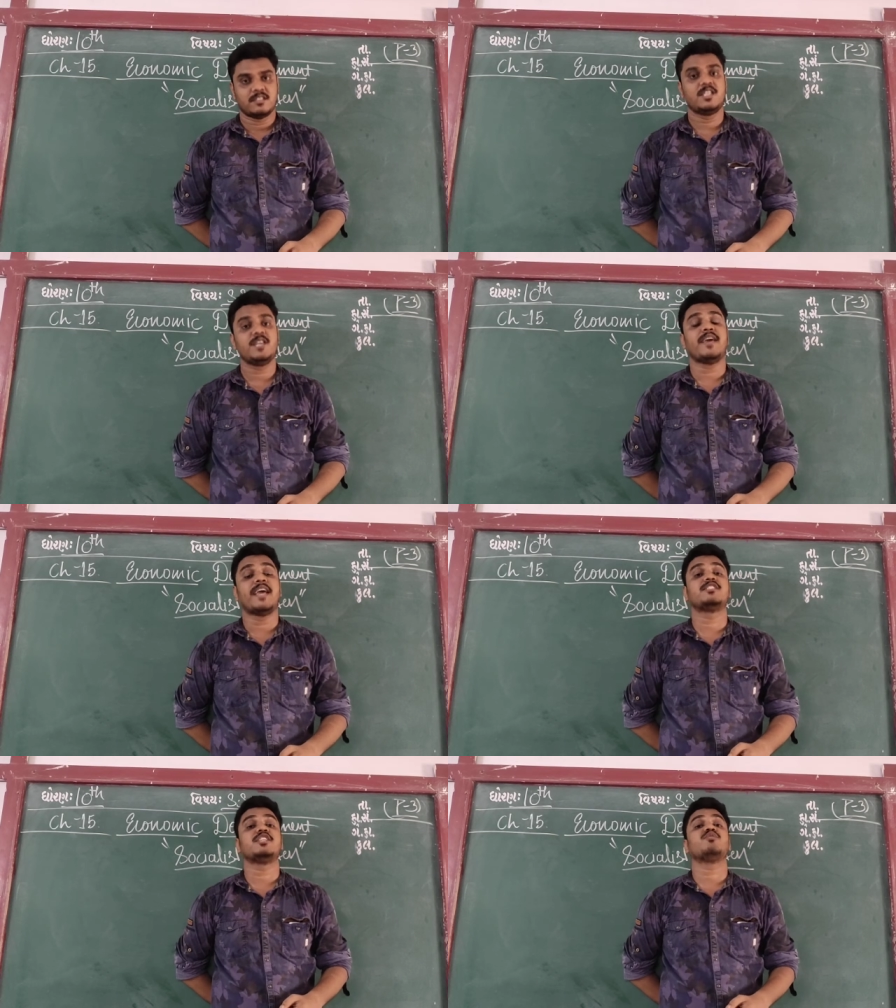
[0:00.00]
Chief
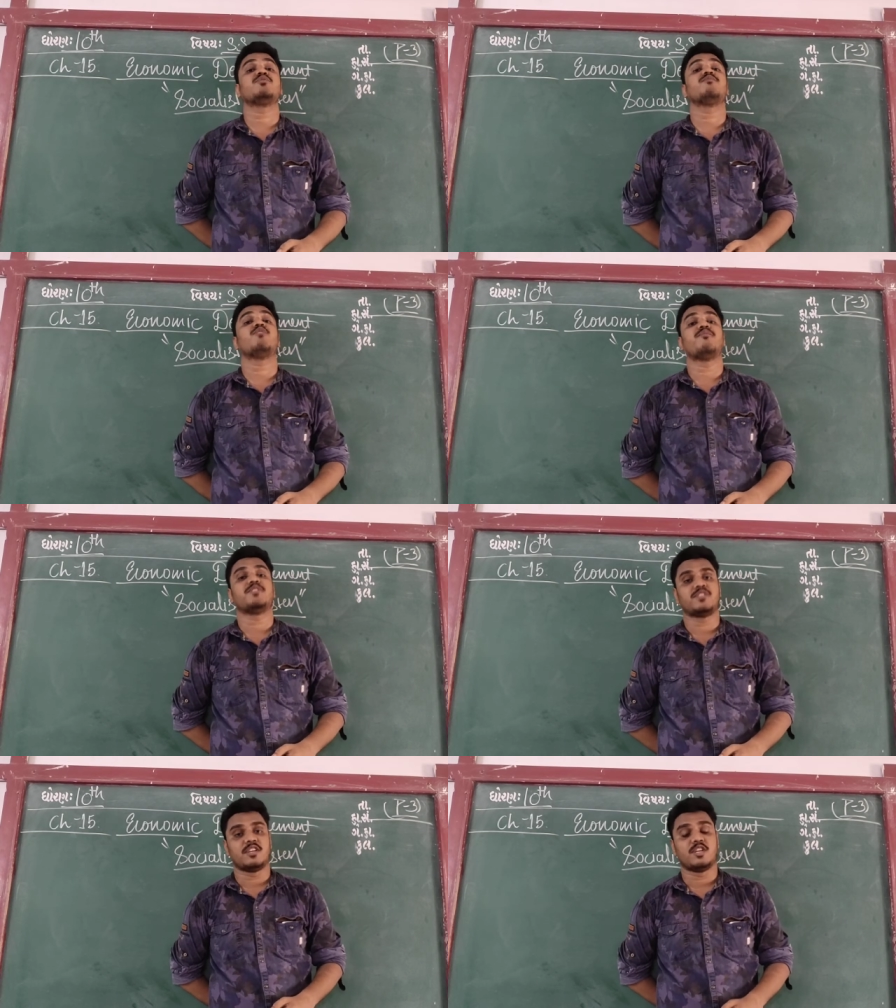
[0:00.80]
Executive
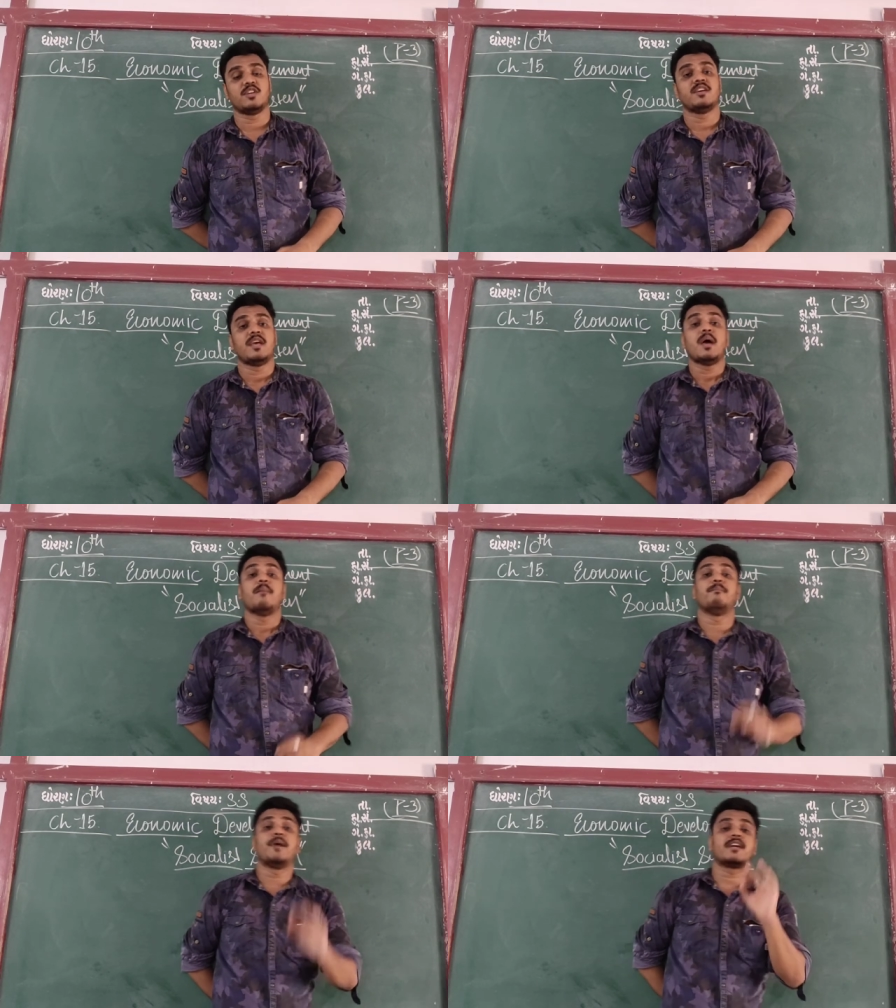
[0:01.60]
Officer.
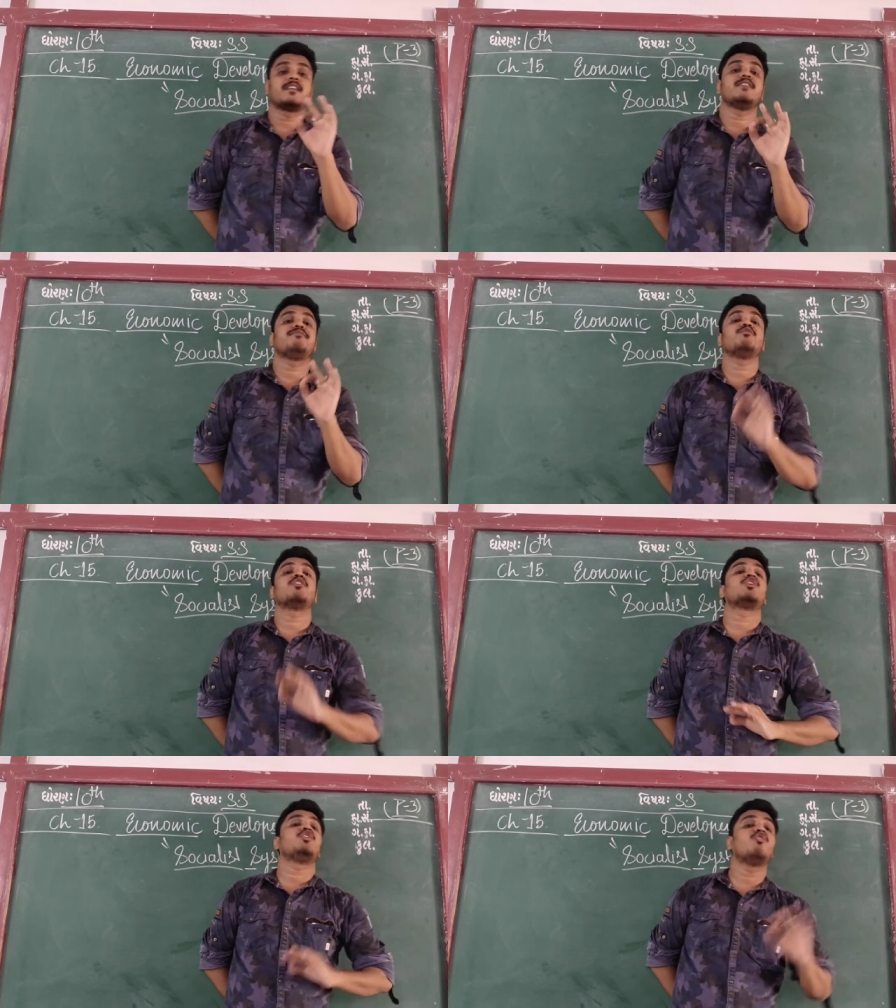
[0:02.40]
But if you
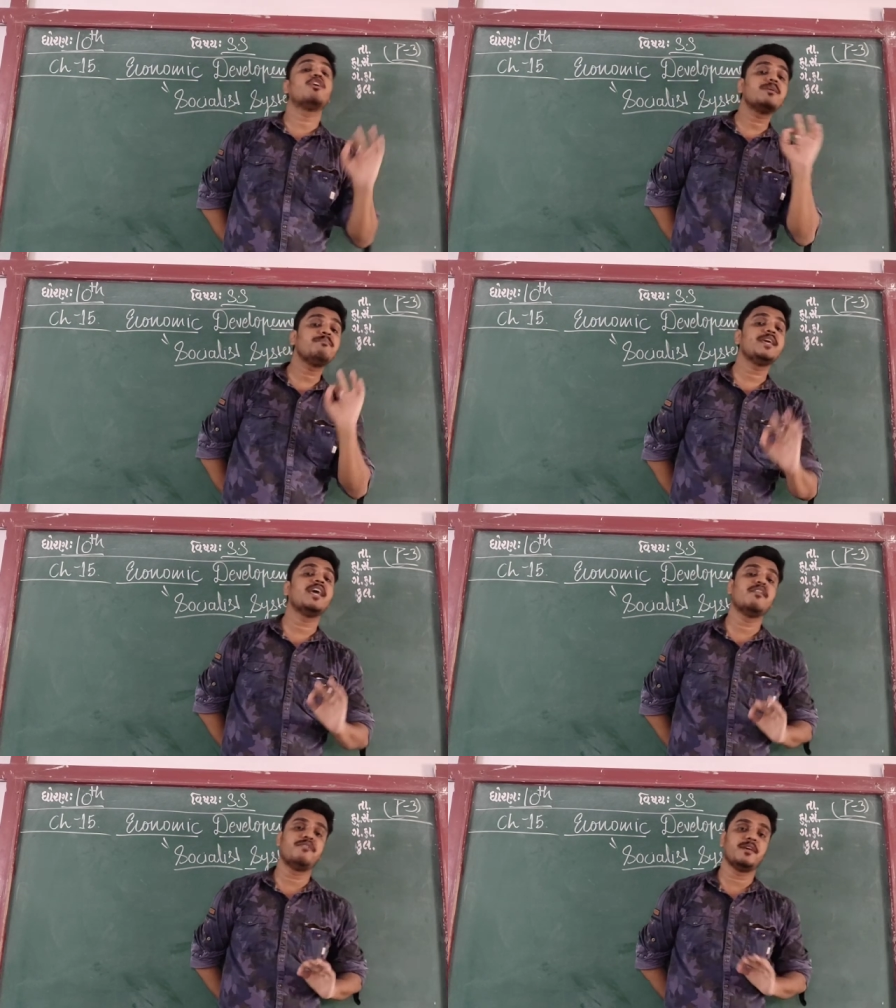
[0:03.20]
are not
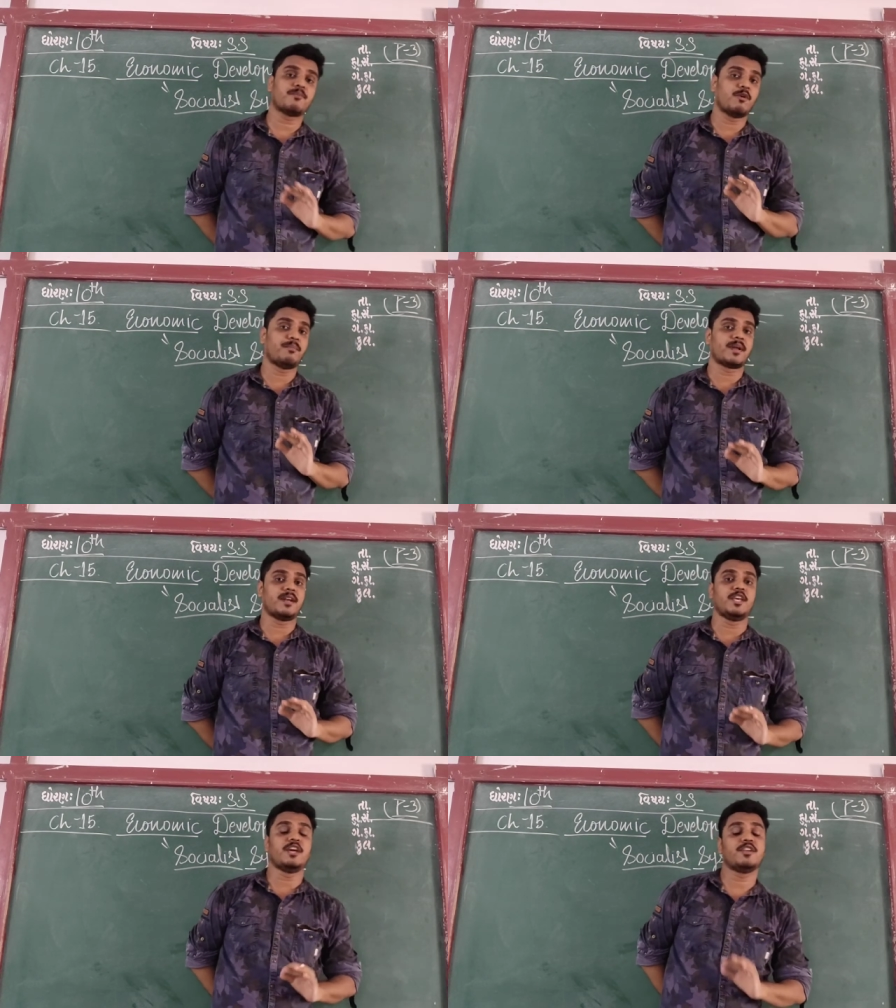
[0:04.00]
behaving
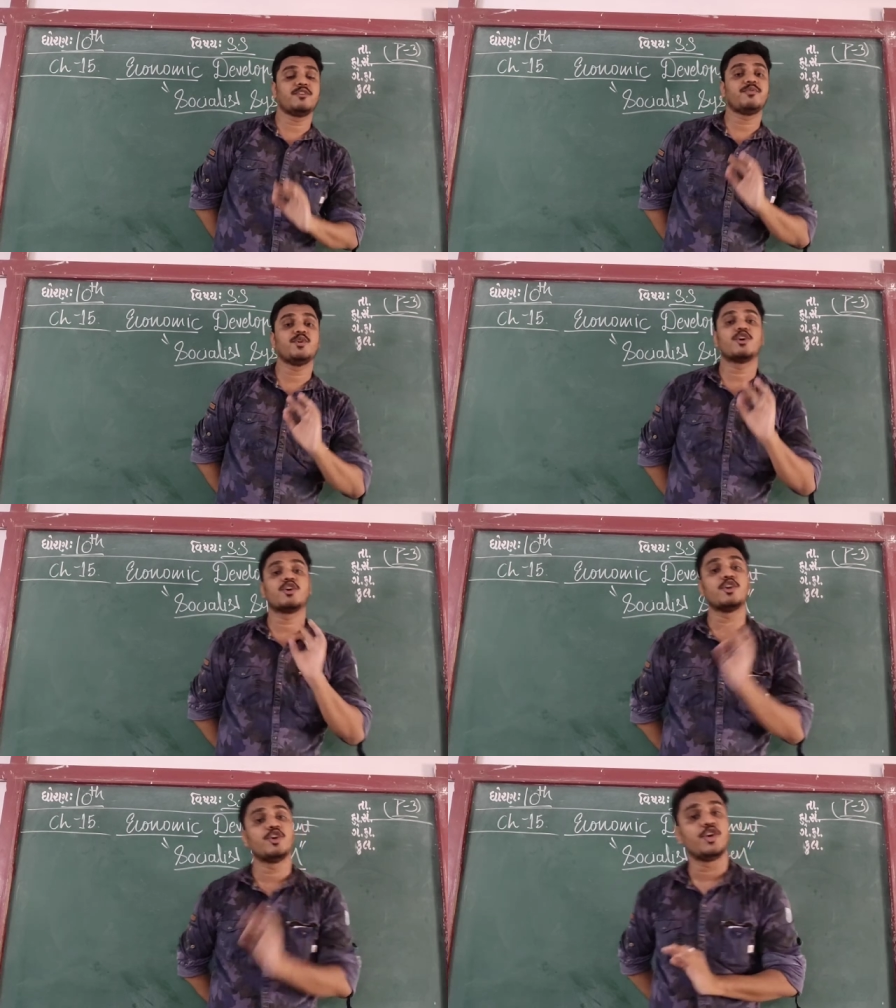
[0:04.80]
properly, if you
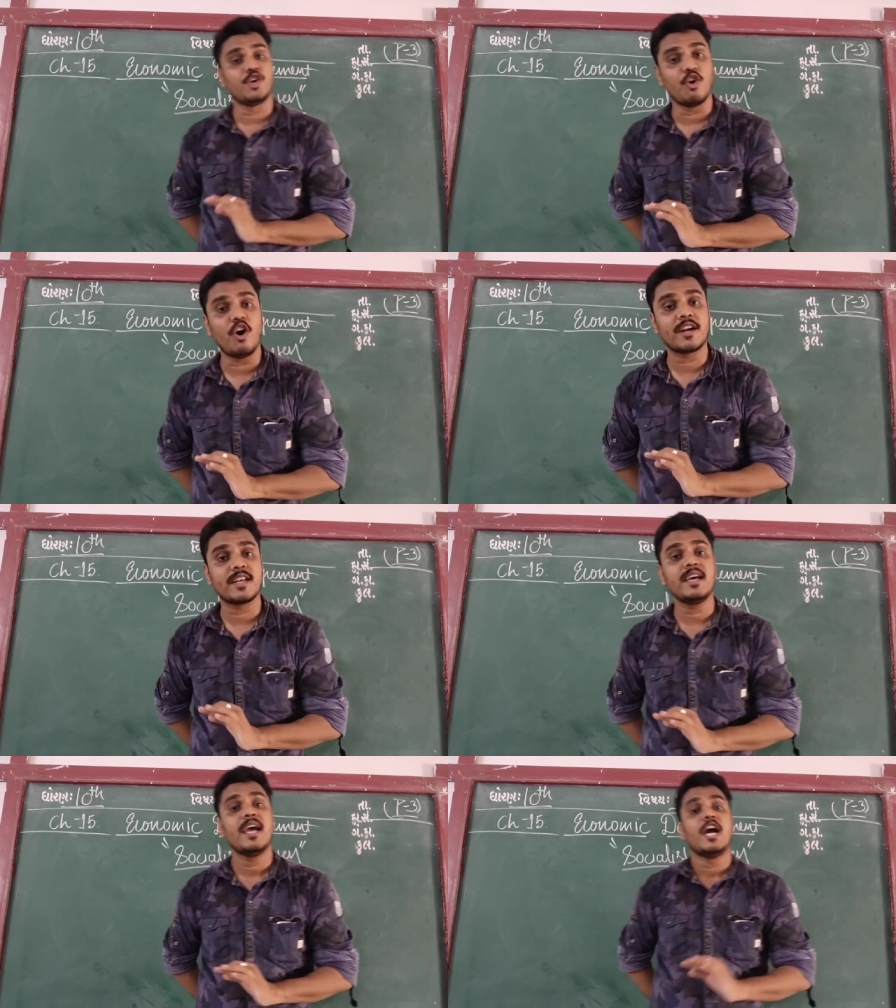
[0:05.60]
are
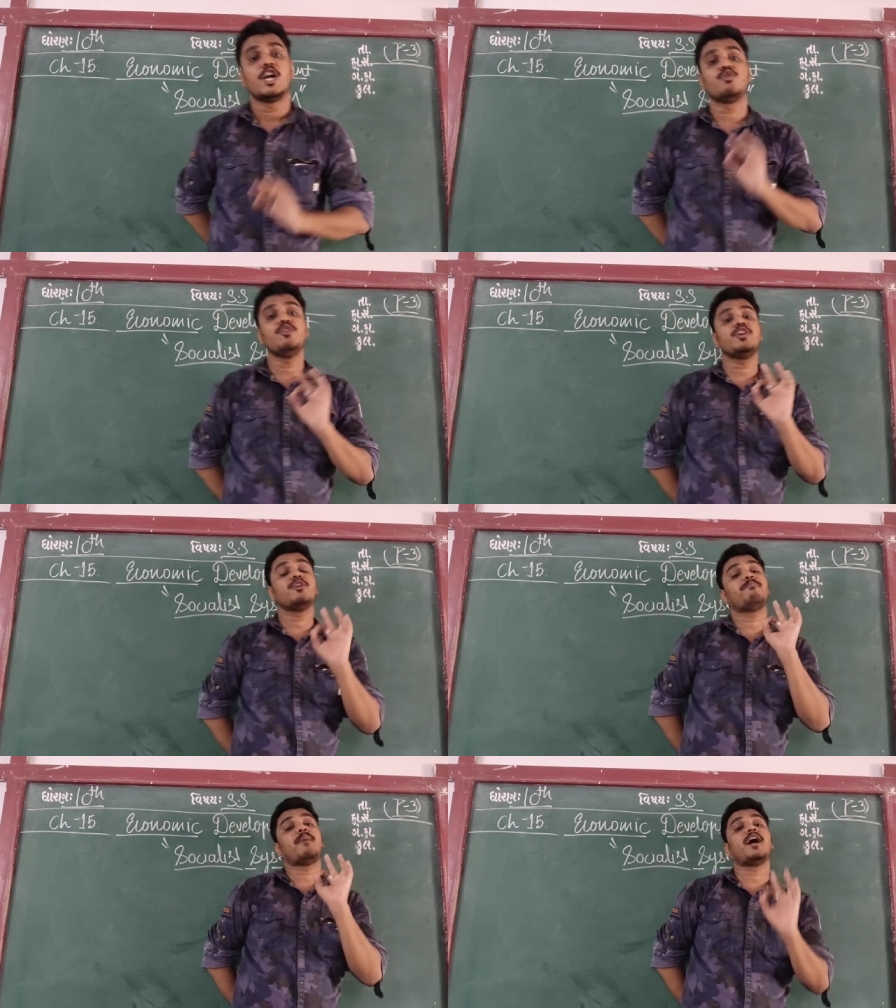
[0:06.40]
not doing
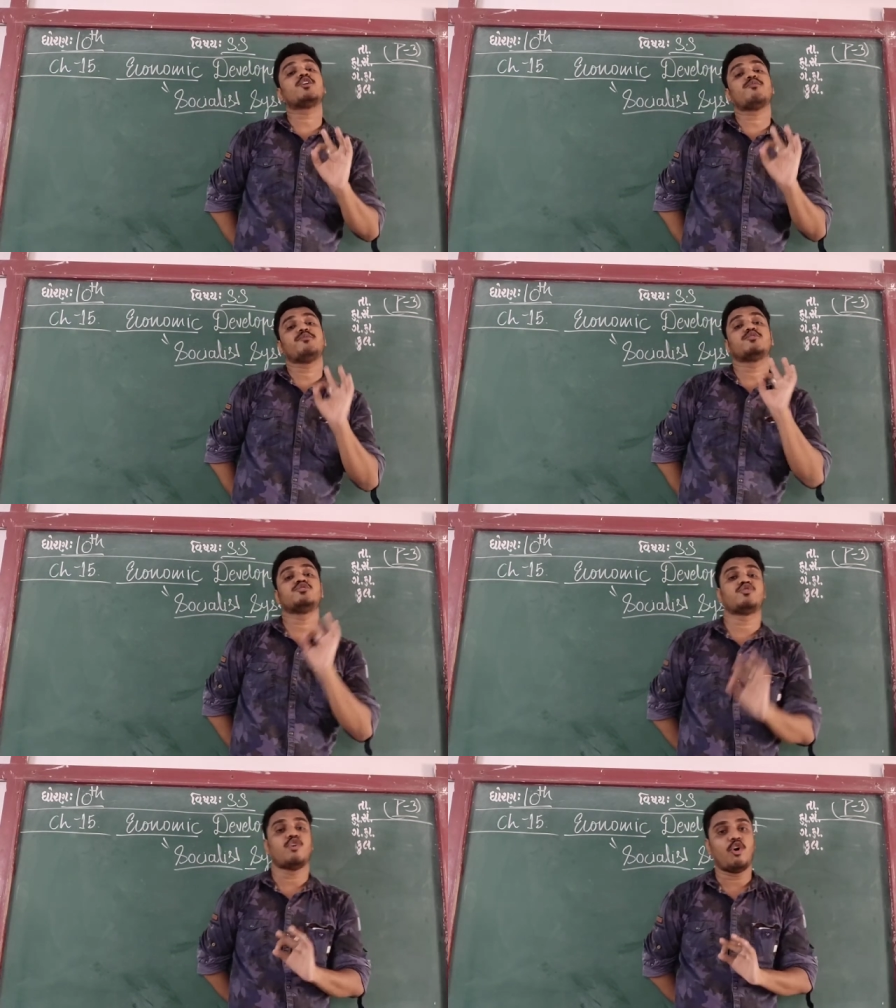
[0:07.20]
a part of
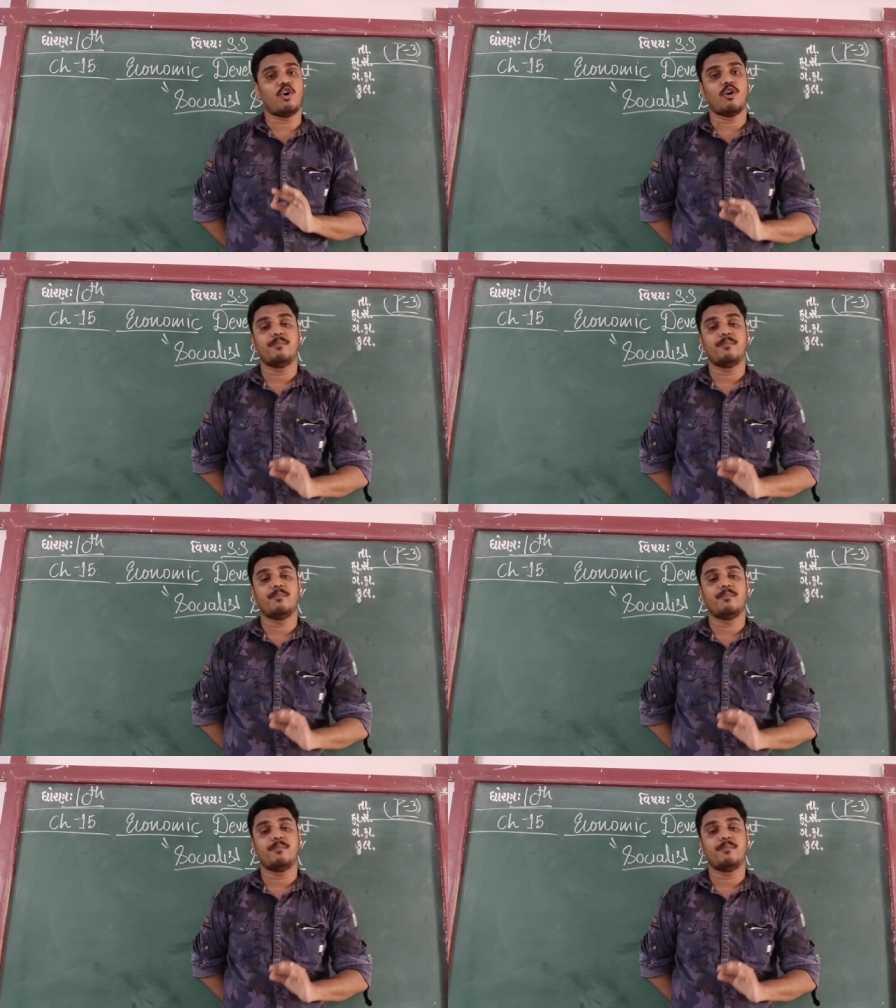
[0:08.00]
your job,